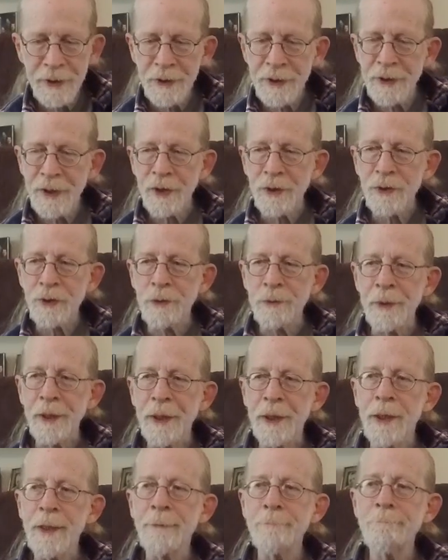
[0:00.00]
essential
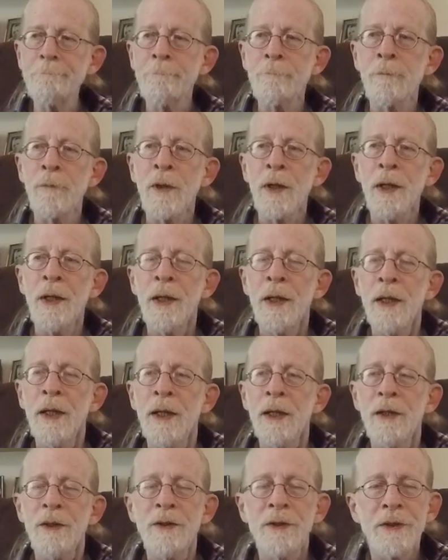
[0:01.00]
meaning,
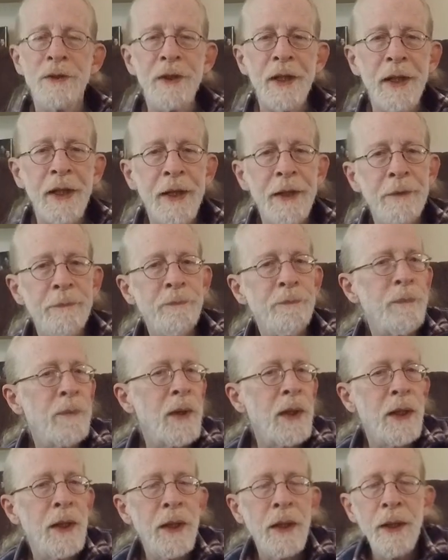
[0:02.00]
say
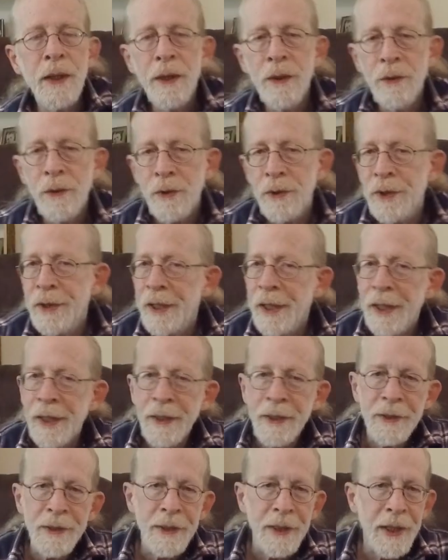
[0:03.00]
in your day
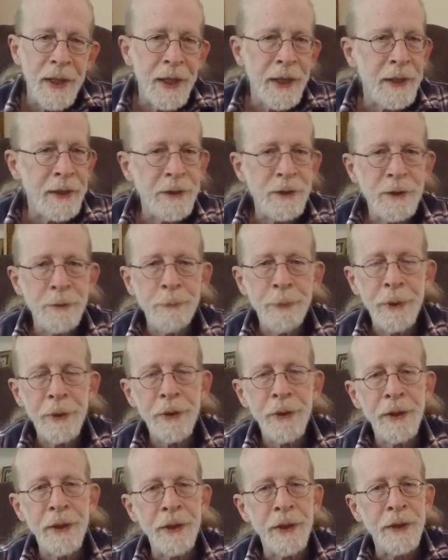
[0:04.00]
to day
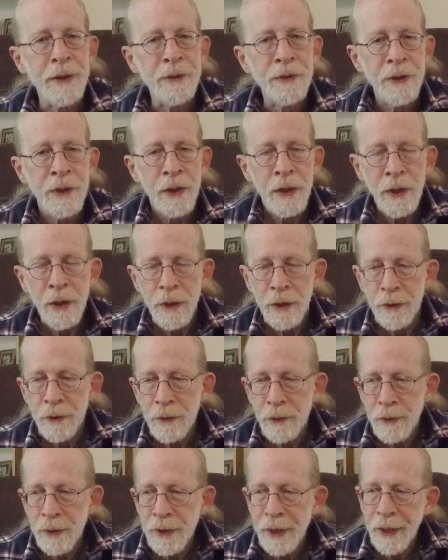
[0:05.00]
experience,
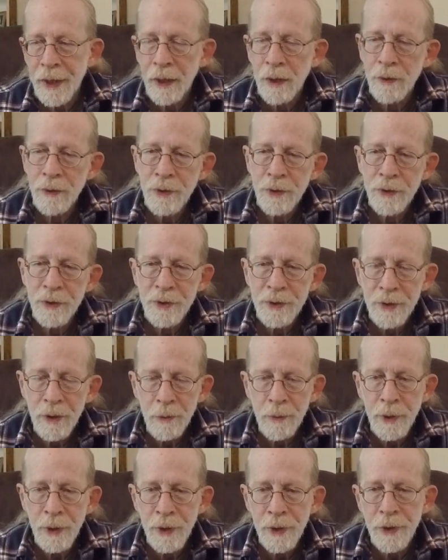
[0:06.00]
you encounter
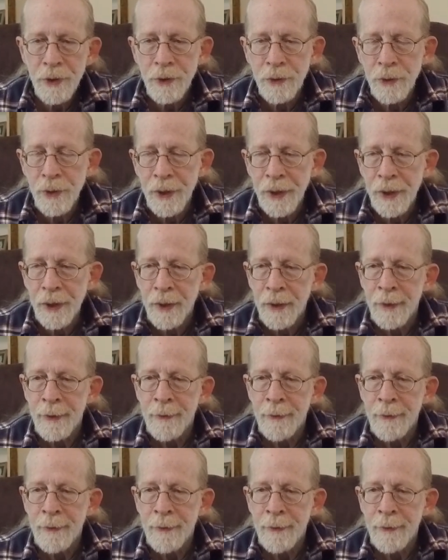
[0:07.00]
someone doing